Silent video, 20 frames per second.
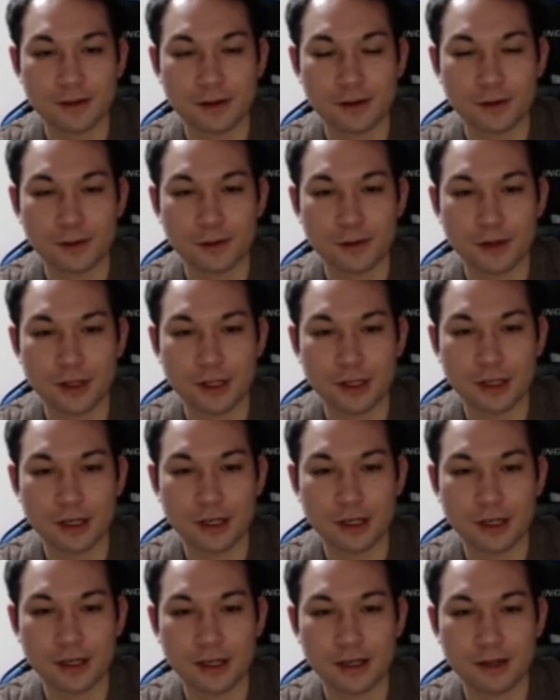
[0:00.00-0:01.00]

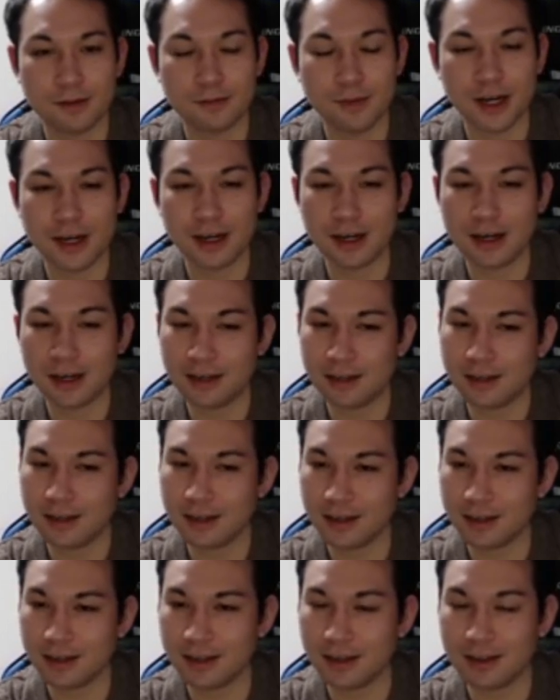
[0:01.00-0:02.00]
Okay, I
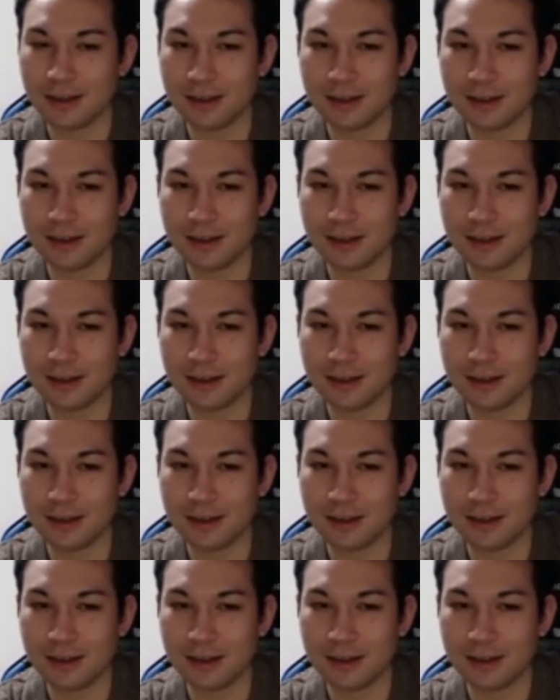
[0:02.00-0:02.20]
think